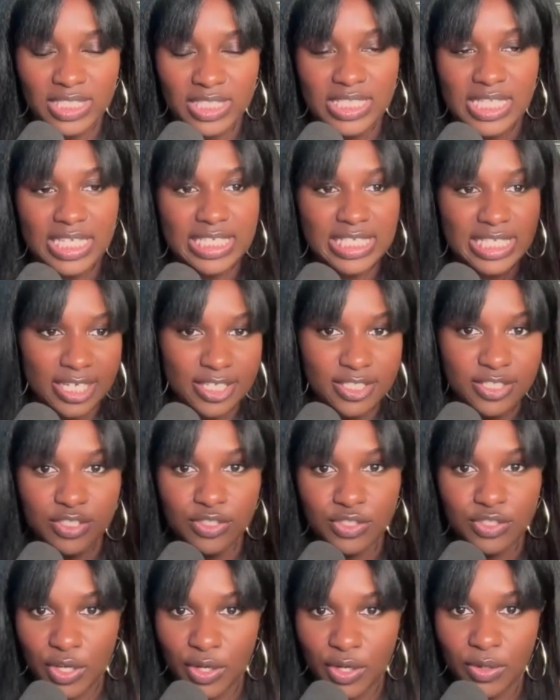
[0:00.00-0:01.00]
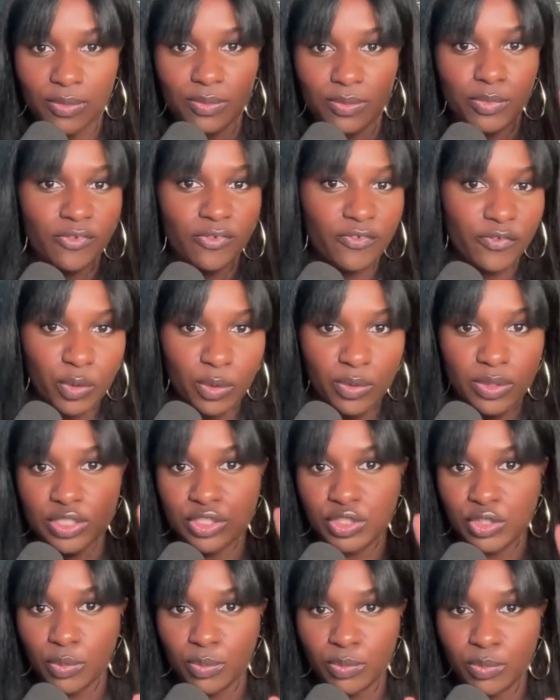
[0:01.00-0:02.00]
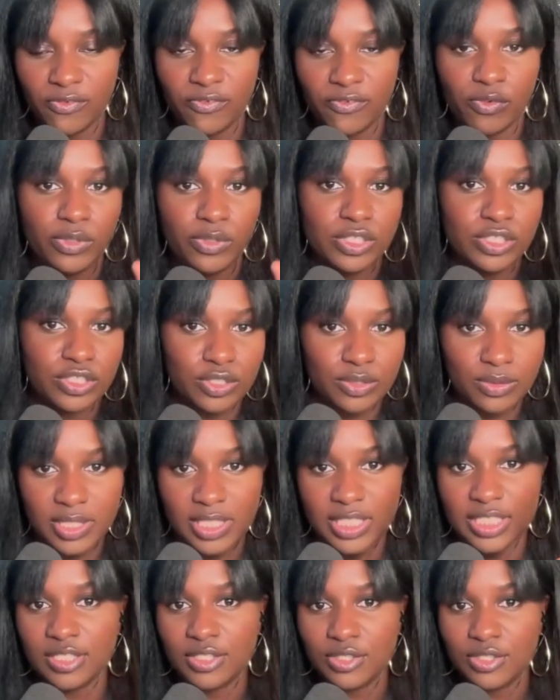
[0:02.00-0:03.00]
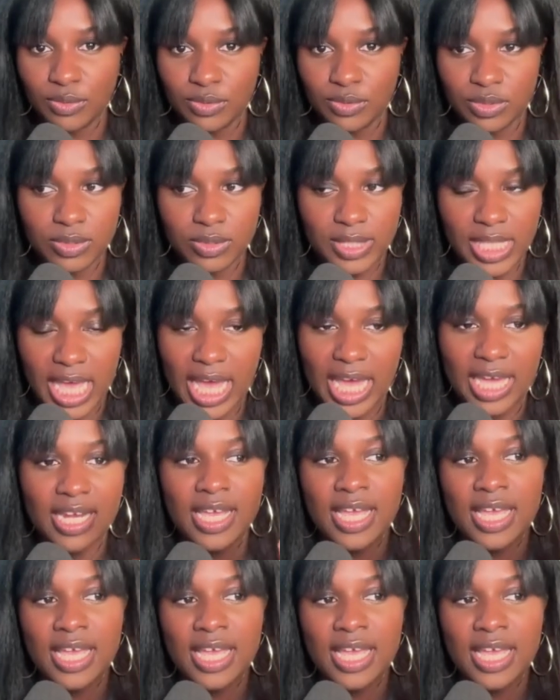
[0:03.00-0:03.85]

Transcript: It's like, yes, no, move forward, don't move forward, do this, don't do that.